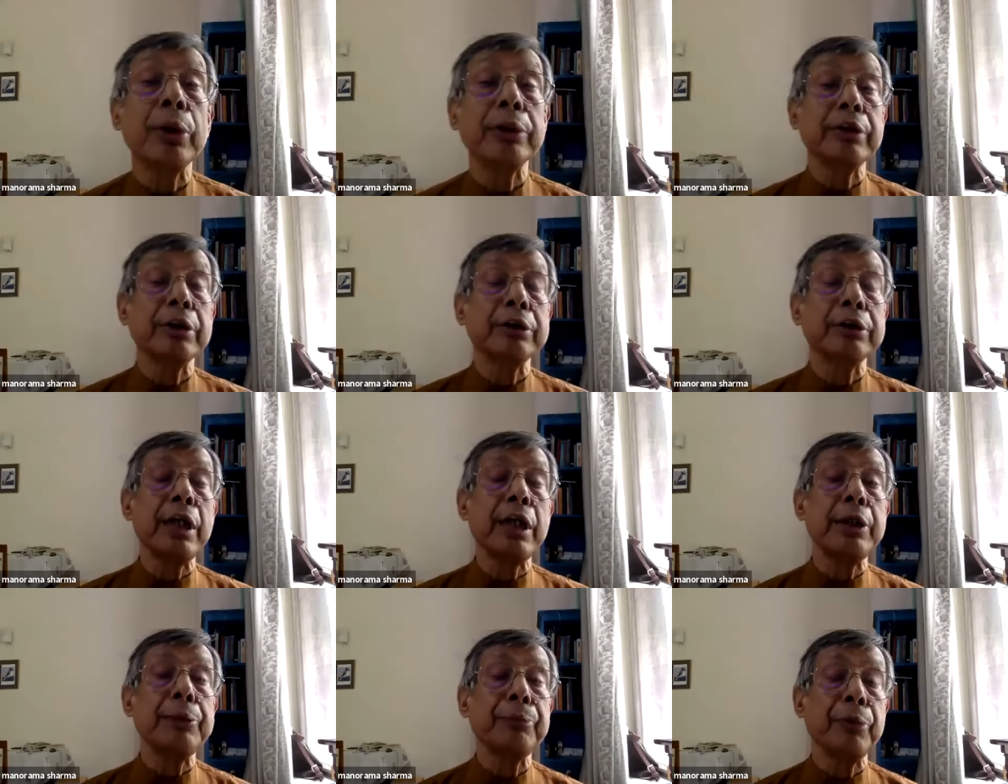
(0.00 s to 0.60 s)
to
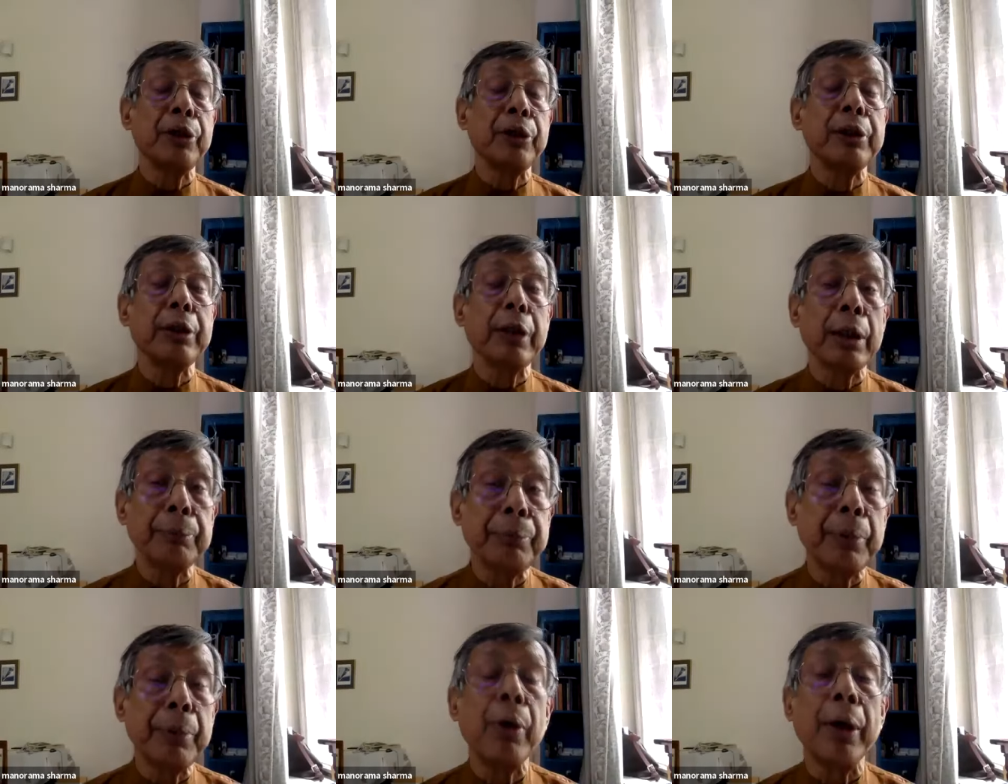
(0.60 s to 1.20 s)
exercise
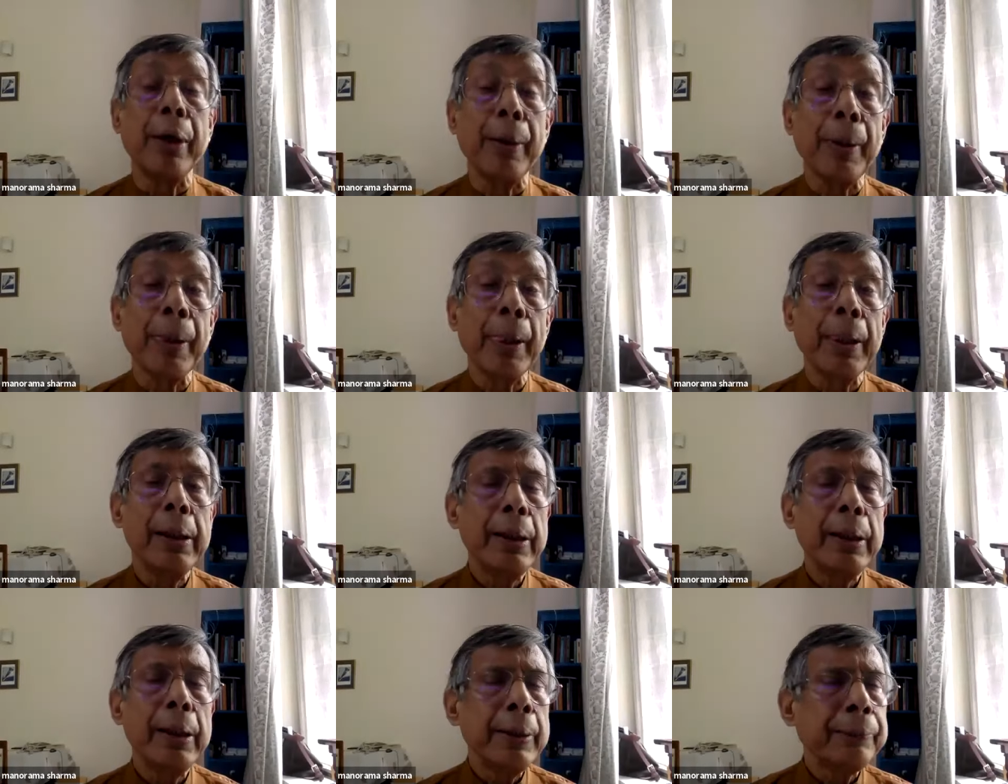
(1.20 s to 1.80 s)
political power.
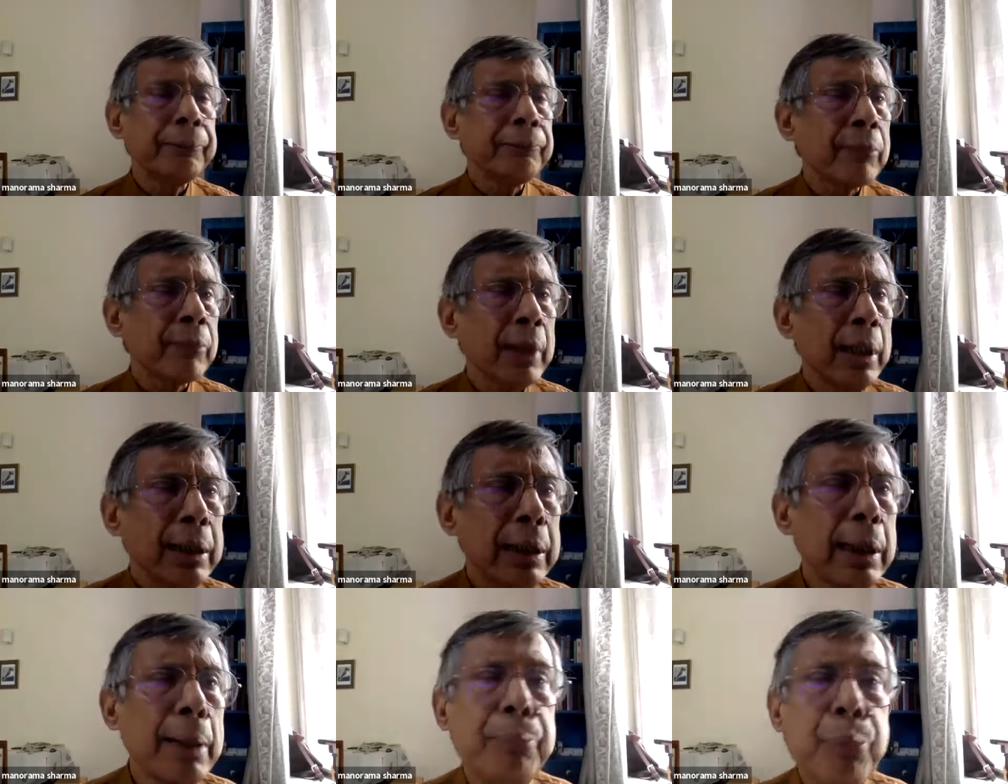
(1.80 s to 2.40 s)

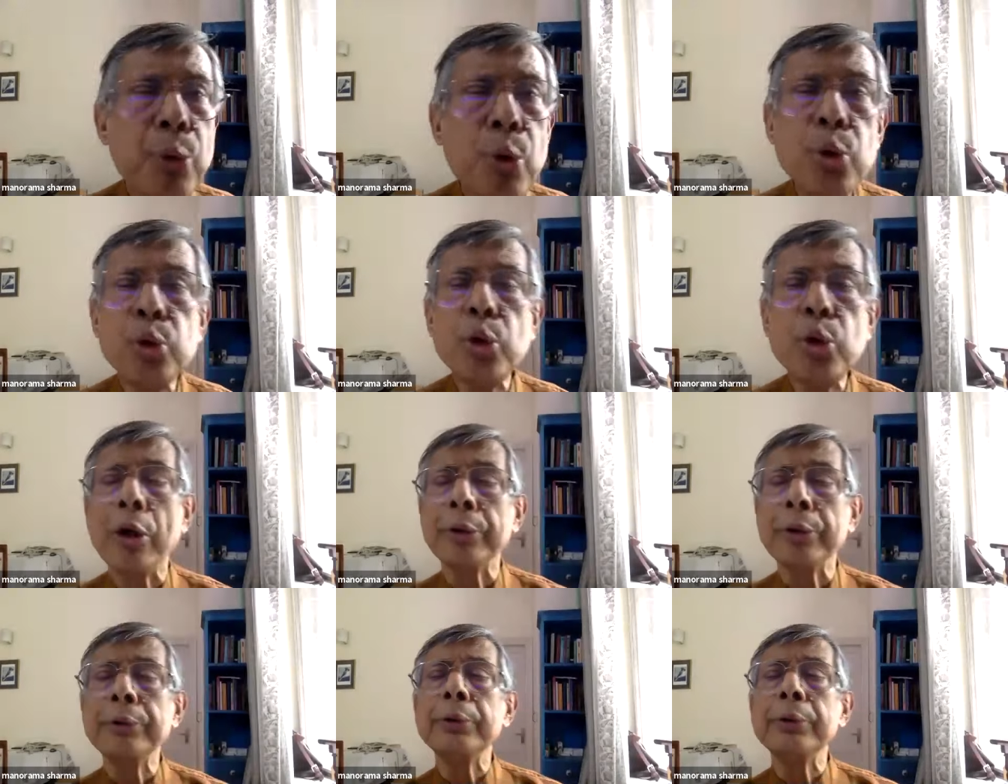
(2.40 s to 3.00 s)
In a book
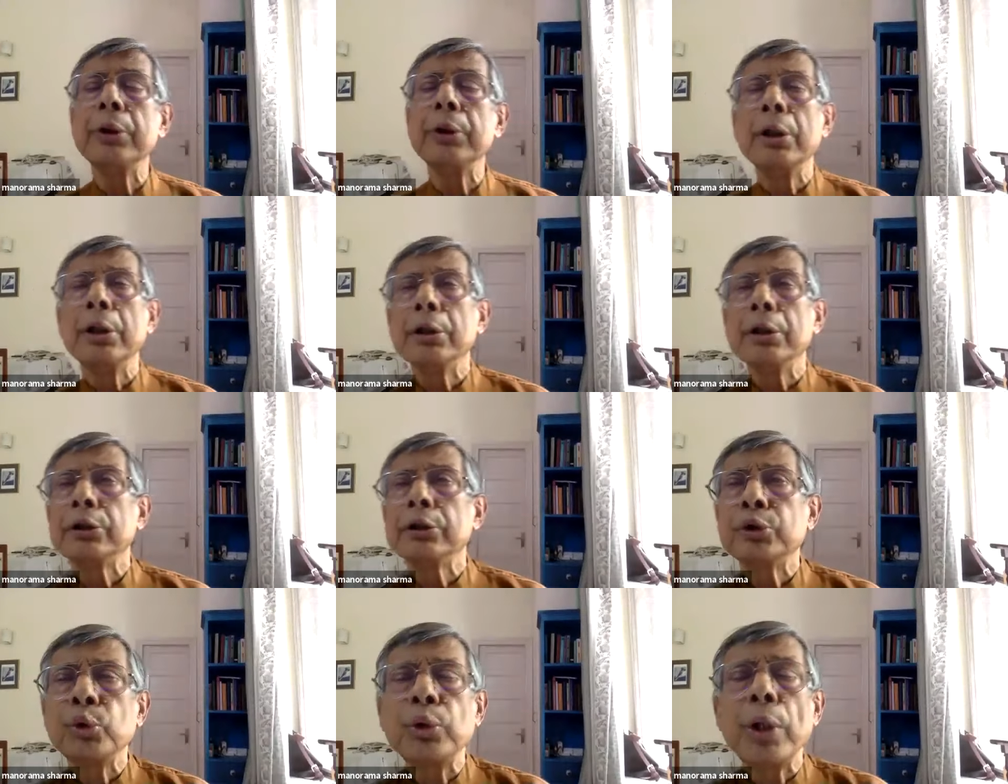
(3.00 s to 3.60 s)
on
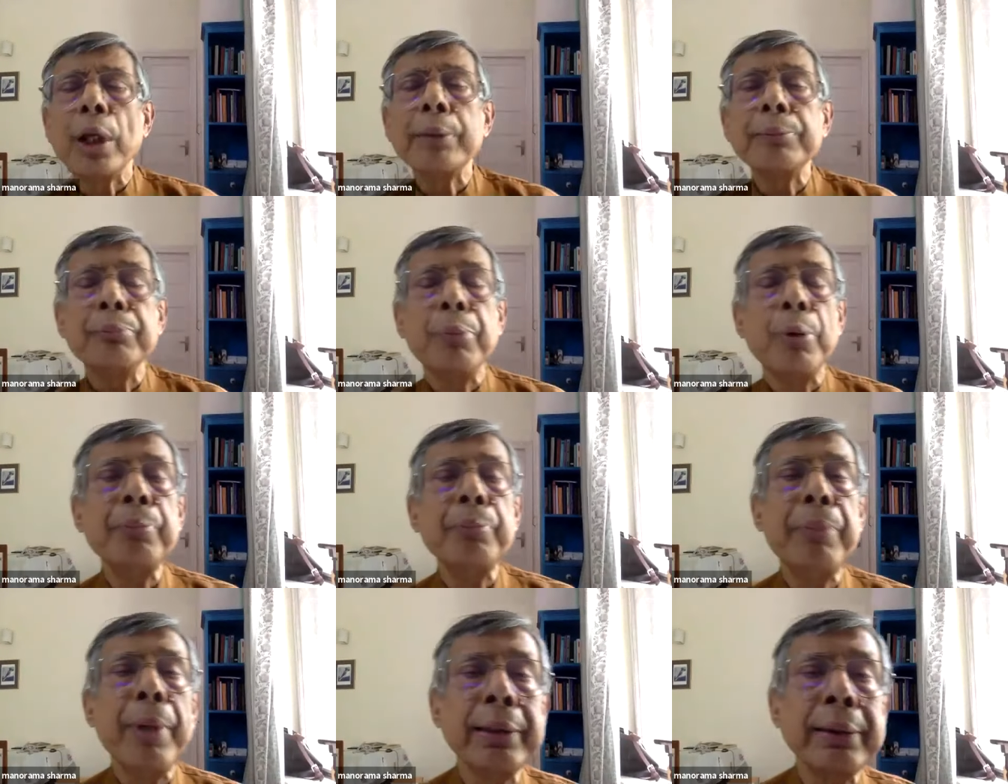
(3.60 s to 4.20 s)
student
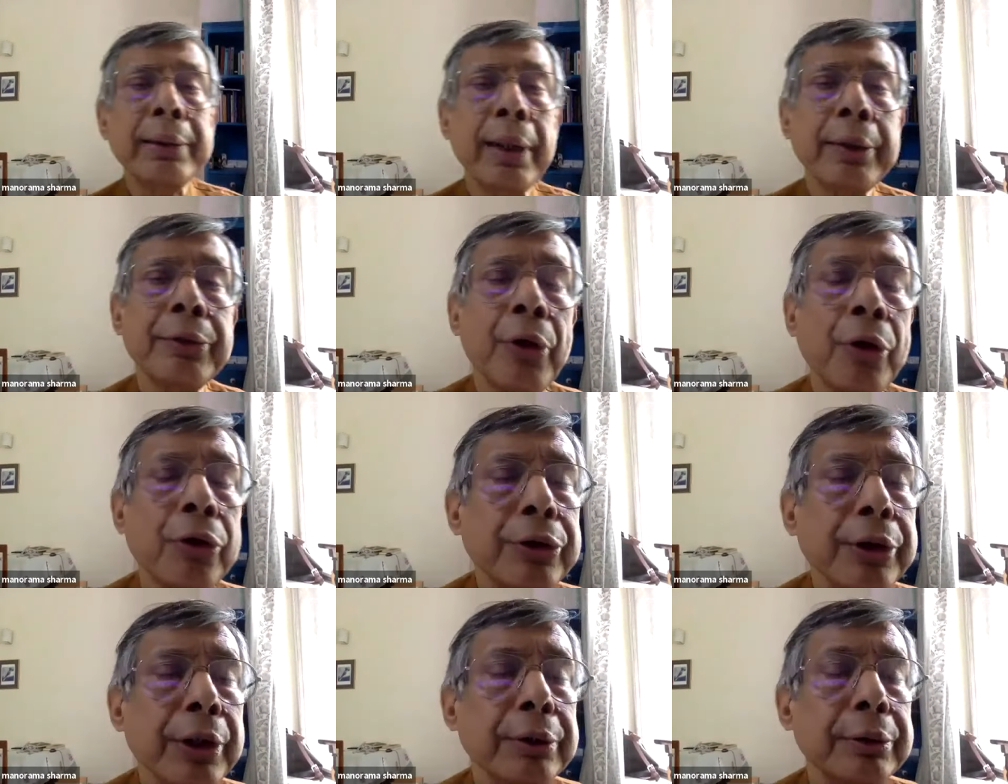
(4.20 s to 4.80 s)
movement in
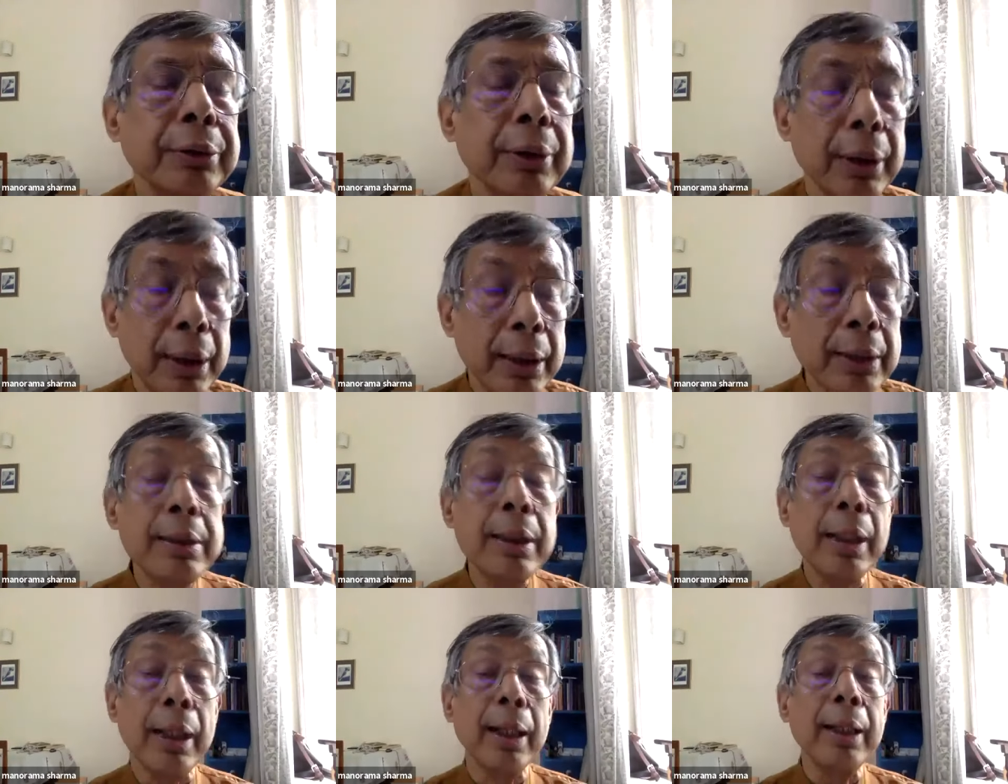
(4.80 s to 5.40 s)
Northeast
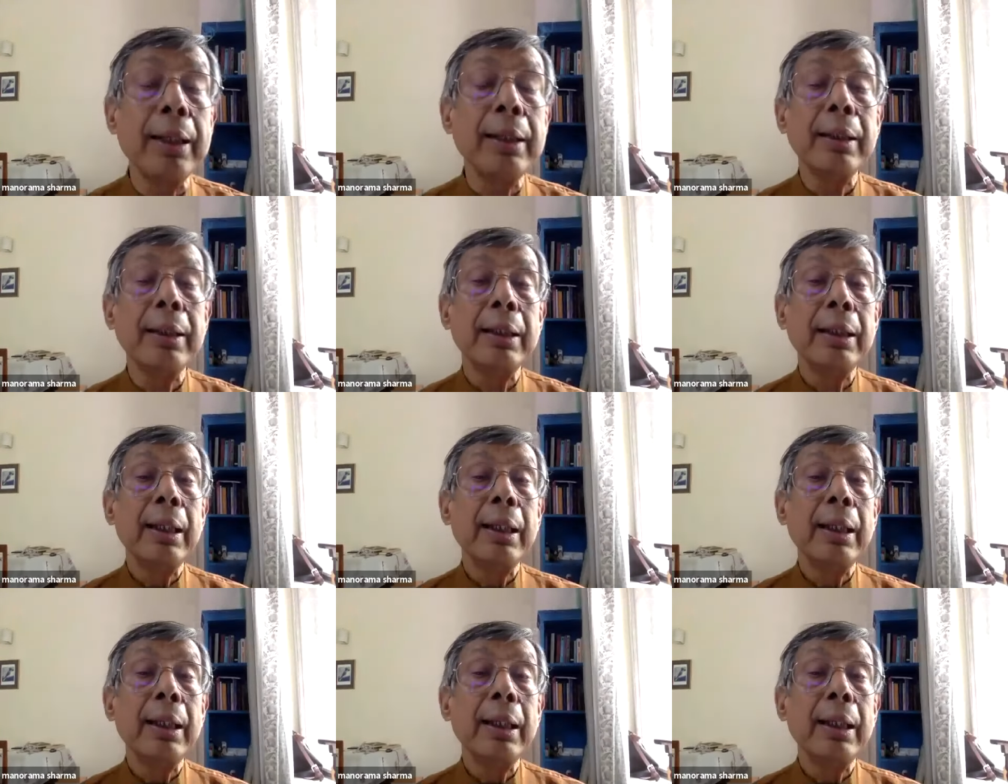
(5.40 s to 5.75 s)
India,